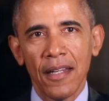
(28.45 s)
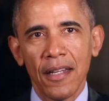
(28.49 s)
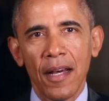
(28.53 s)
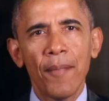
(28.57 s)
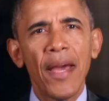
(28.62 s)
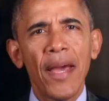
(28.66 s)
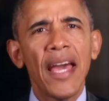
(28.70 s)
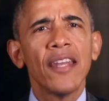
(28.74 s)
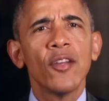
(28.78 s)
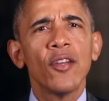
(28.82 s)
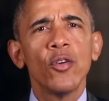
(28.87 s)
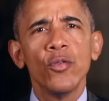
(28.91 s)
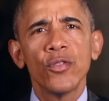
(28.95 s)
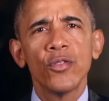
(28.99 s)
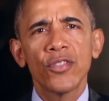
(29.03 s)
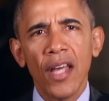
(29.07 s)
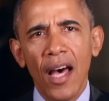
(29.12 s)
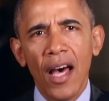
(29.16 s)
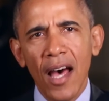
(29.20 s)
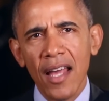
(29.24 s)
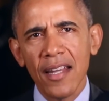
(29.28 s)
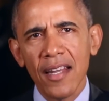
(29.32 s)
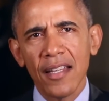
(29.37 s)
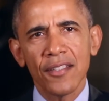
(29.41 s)
a man who's
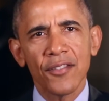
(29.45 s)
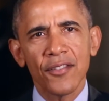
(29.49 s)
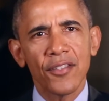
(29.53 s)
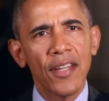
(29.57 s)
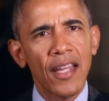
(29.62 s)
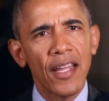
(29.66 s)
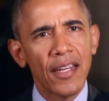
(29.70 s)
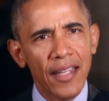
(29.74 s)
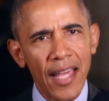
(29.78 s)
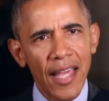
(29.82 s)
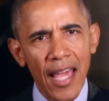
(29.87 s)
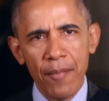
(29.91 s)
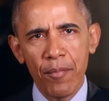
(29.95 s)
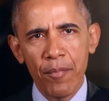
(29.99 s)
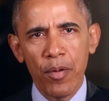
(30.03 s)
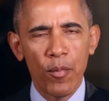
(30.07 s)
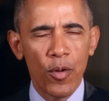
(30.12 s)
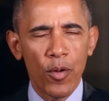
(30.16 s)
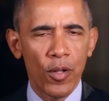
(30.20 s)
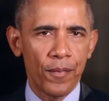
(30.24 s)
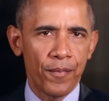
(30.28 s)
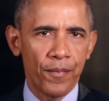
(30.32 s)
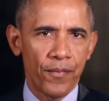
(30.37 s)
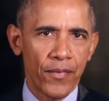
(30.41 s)
honest and
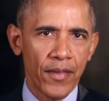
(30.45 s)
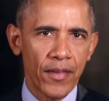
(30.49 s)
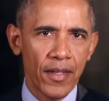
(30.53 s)
capable,